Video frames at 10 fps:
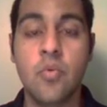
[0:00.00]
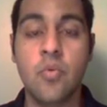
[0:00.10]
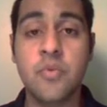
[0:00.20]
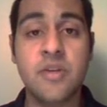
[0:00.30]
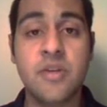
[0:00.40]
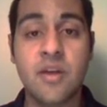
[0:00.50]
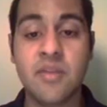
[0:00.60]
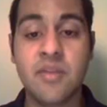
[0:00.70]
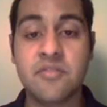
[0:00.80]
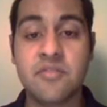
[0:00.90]
When we talk
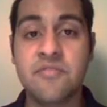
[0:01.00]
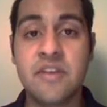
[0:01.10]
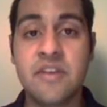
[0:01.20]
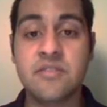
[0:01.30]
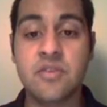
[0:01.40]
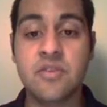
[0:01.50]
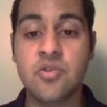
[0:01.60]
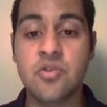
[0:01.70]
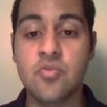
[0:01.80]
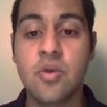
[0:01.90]
about the face of a
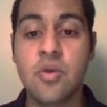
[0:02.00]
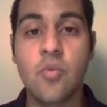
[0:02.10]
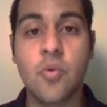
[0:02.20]
cube,